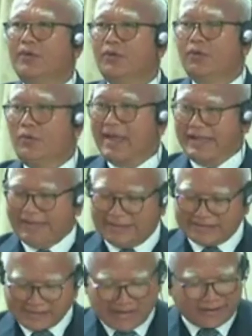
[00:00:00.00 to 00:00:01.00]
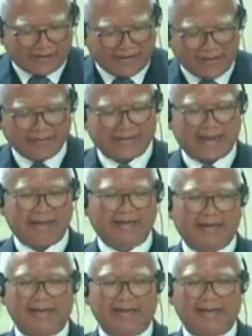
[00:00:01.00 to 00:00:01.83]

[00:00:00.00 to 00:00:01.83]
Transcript: when it is agreed that the